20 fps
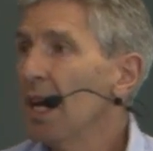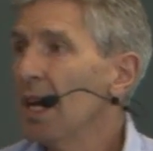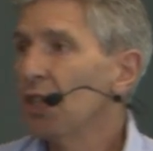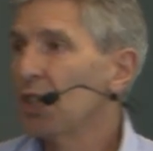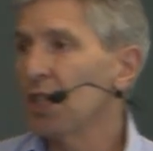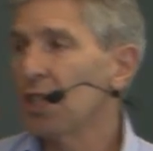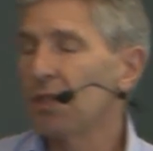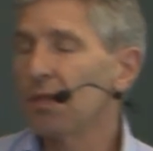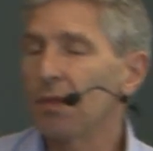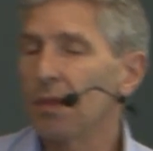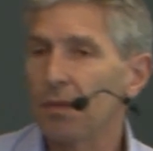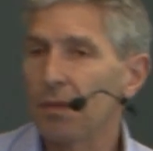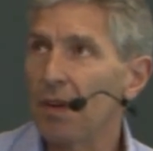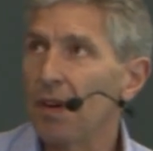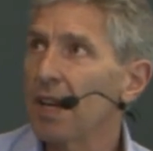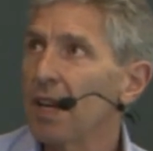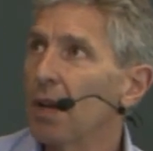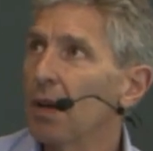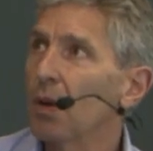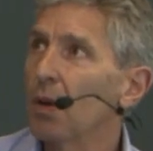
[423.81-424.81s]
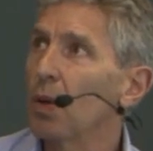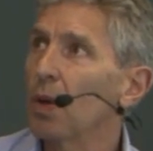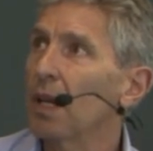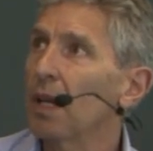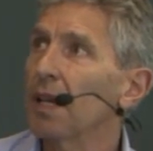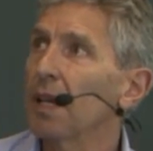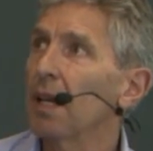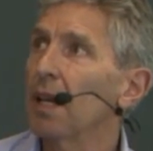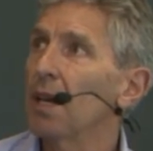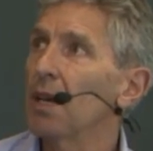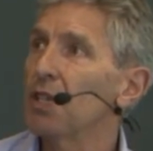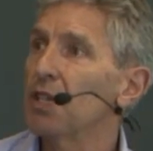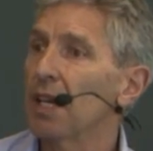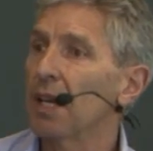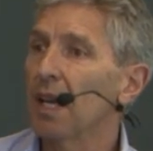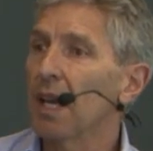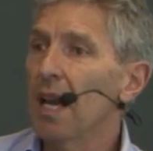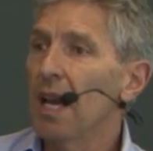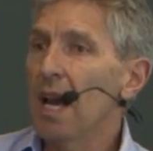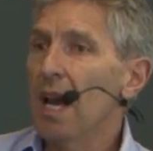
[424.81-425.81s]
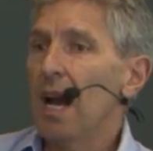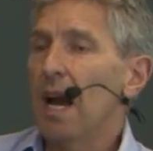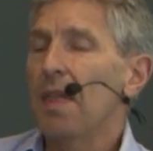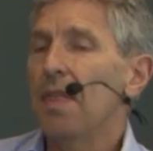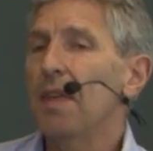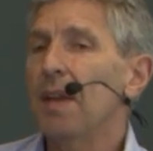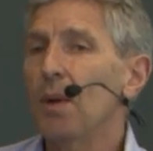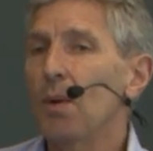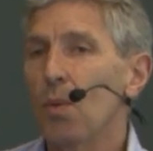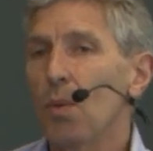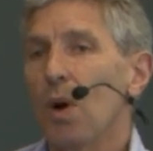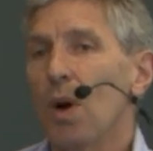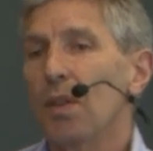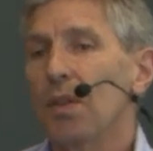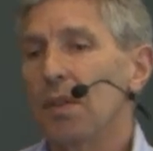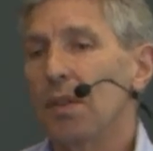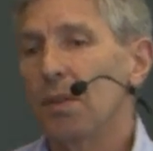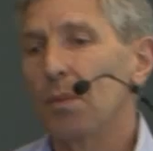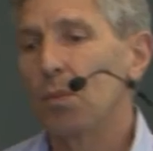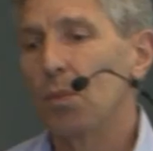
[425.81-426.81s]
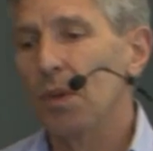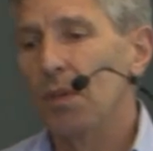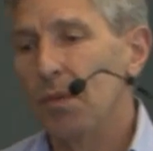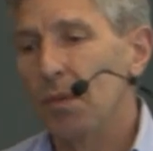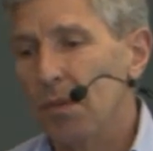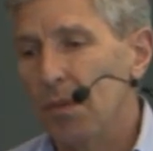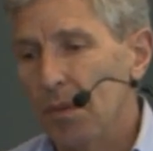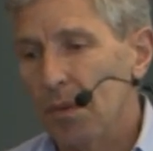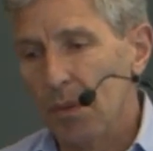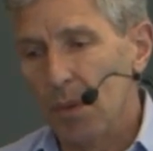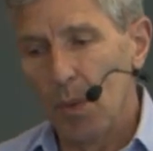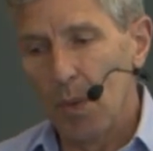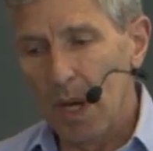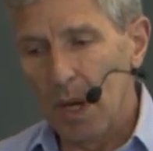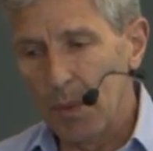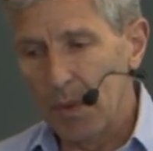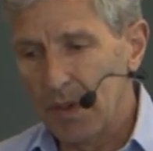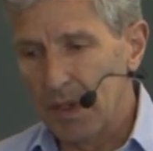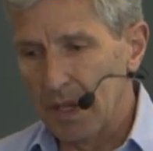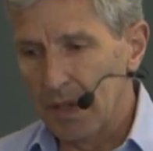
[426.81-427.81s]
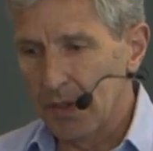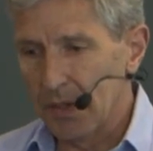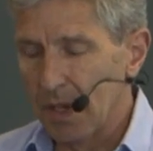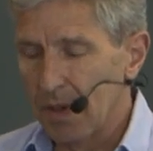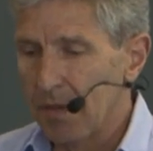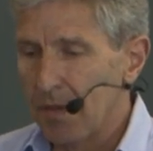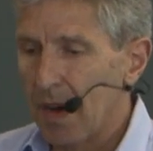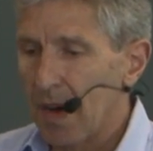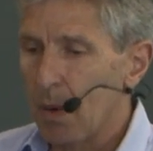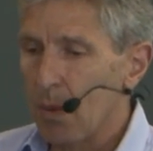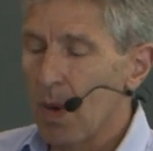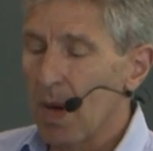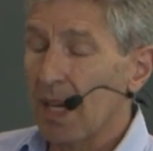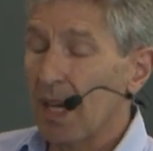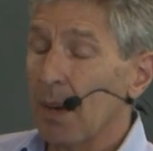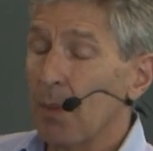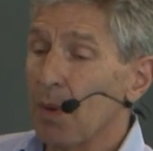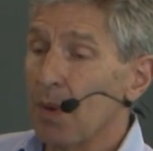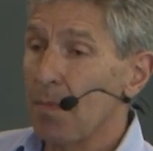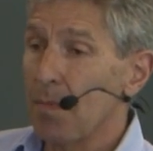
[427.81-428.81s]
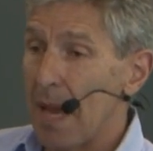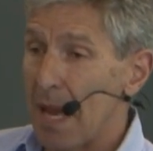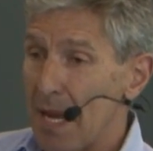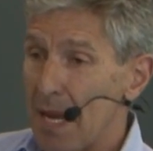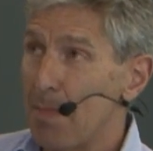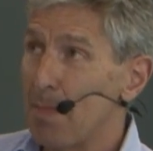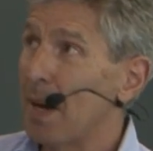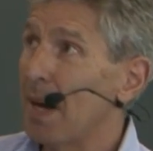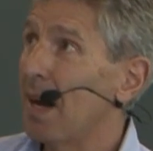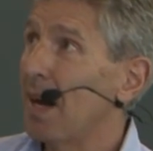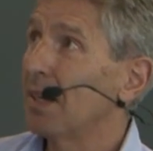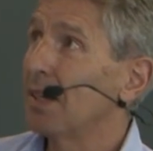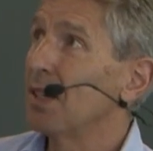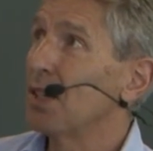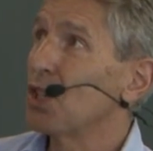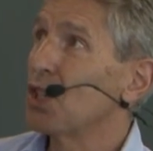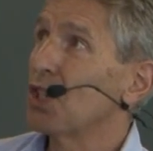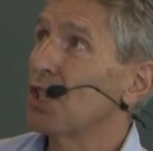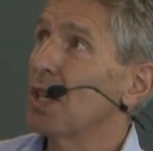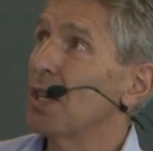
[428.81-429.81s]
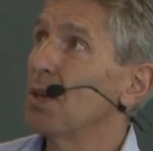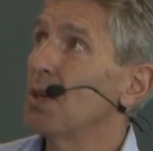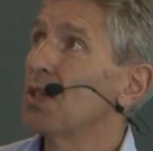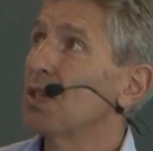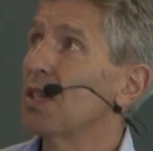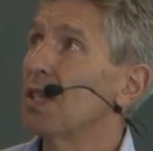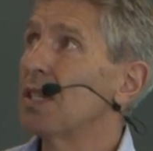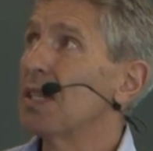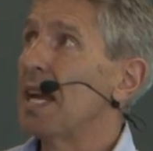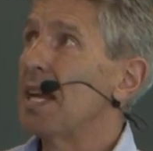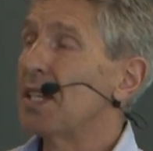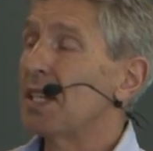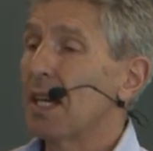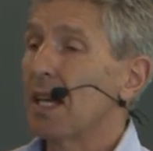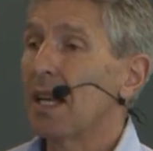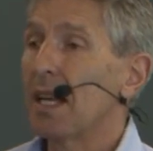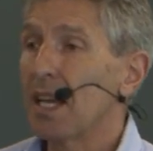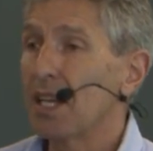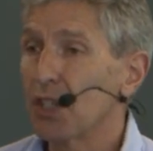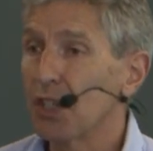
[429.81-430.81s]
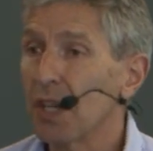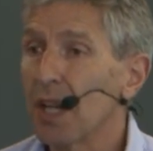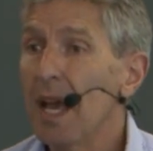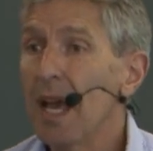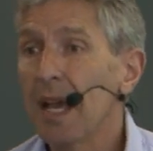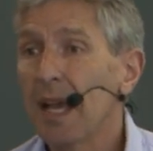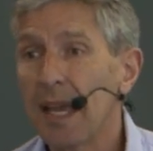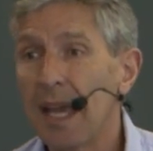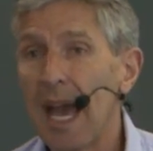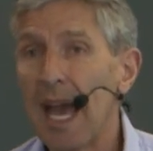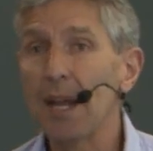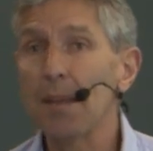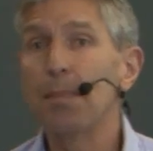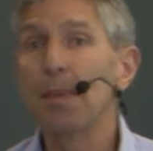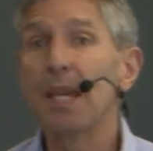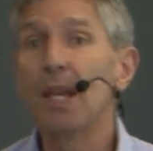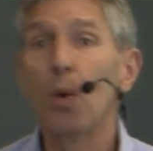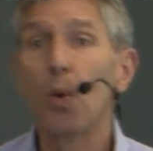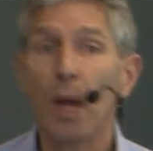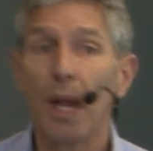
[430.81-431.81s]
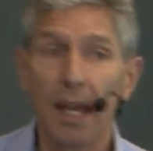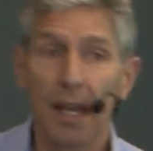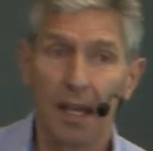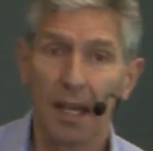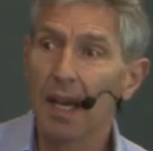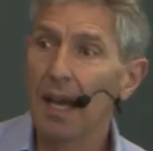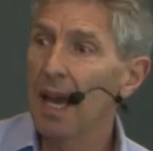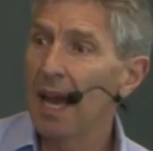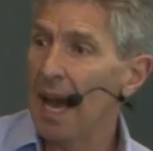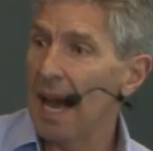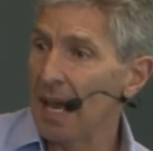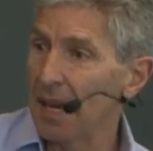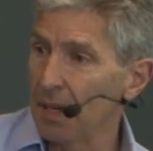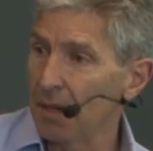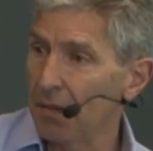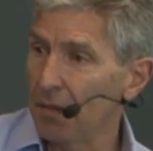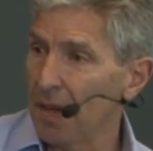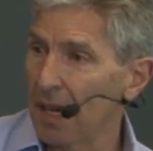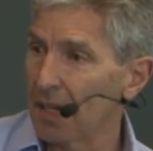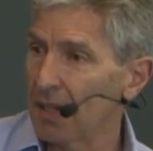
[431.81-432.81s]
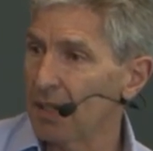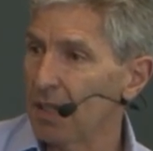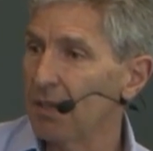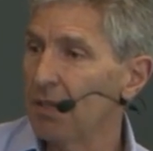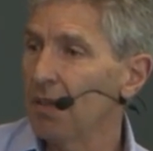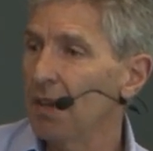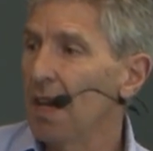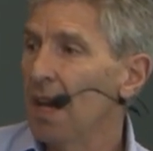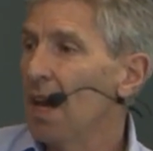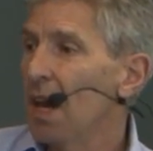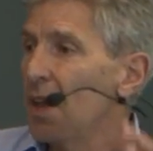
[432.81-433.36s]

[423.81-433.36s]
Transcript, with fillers: Just very quickly in closing, I think what we've the work we've done so far, working with many partners, shows that data collection can be quick and effective.